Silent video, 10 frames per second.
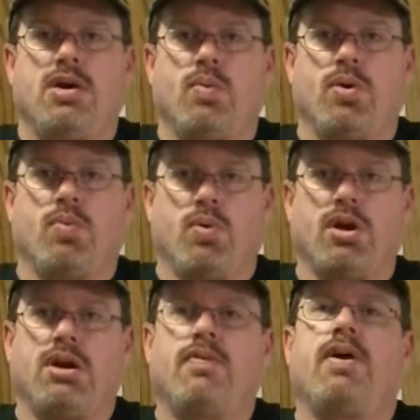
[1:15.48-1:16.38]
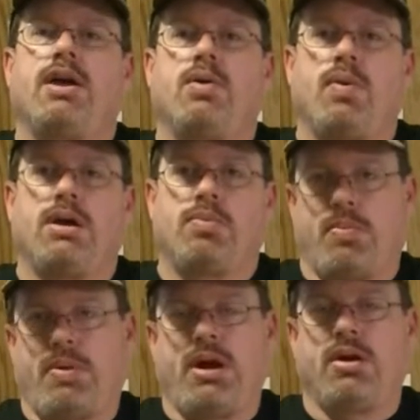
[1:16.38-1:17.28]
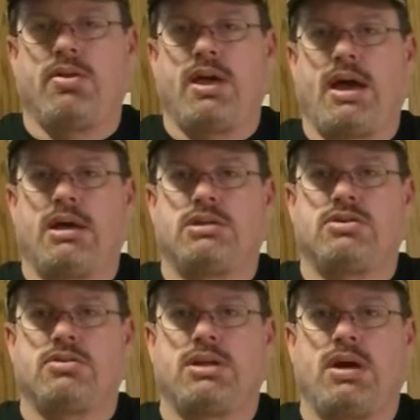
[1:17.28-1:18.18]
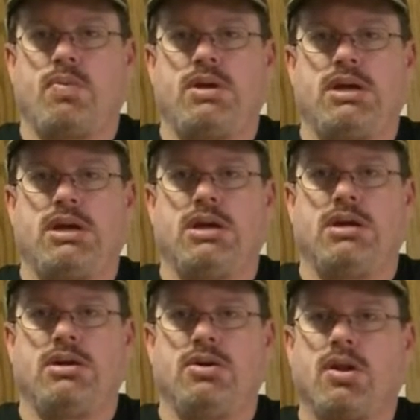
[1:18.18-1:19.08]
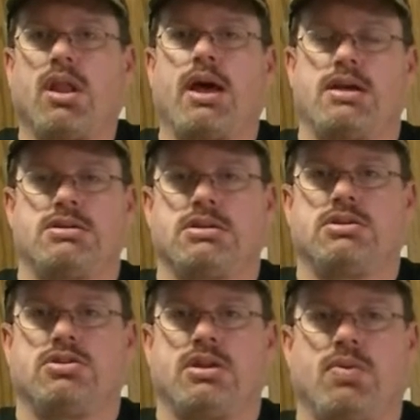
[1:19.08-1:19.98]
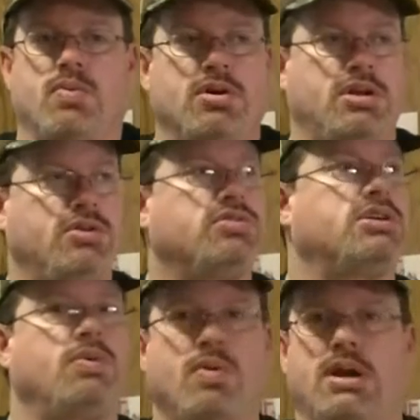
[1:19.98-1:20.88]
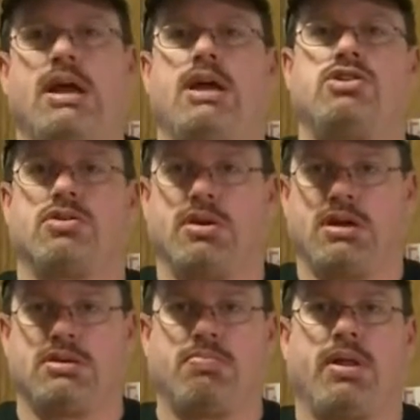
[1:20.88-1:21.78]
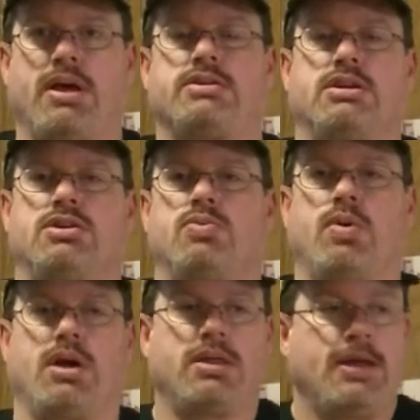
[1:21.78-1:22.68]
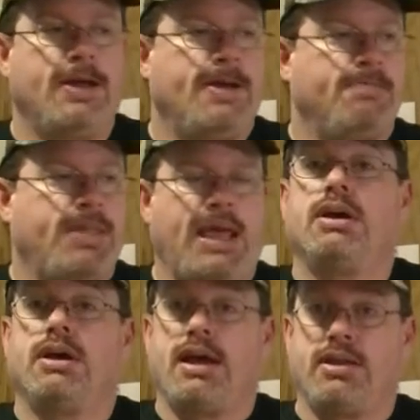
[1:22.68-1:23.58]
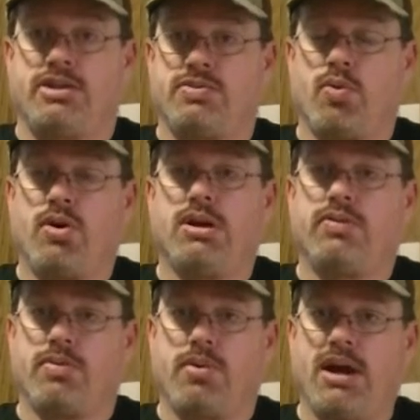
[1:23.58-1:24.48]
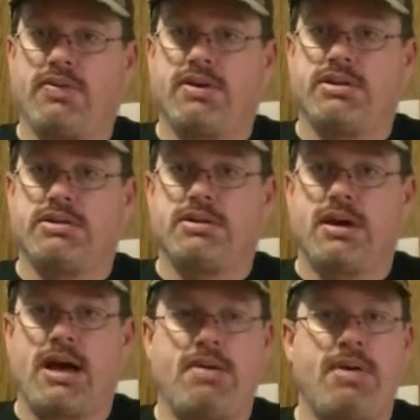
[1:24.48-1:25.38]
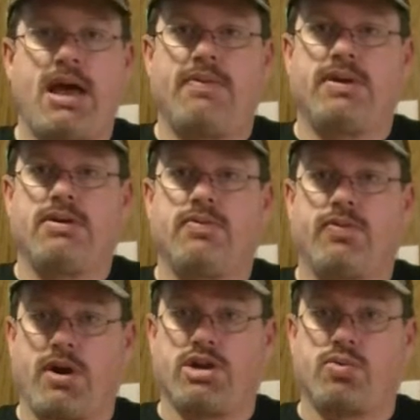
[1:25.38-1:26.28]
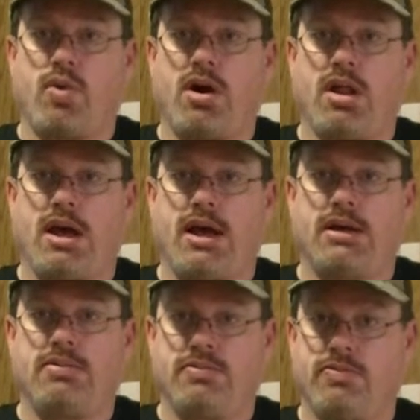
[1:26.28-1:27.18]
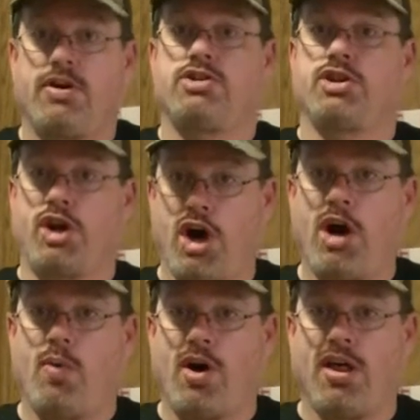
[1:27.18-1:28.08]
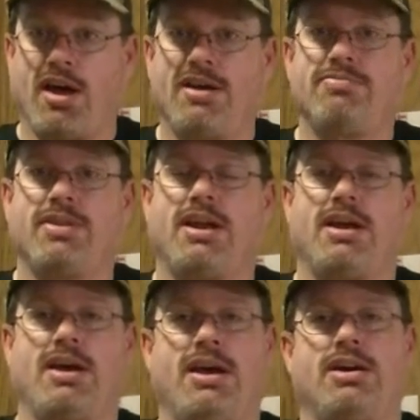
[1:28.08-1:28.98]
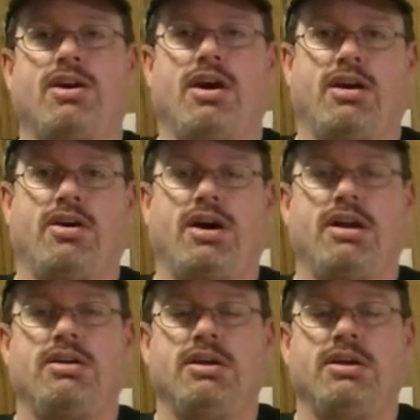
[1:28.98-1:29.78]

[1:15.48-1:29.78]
we're going to find a way to prepare that so that we can utilize it, so that we're using what nature has blessed us with. And this morning for breakfast, I'm having fresh walleye, freshly caught walleye that I caught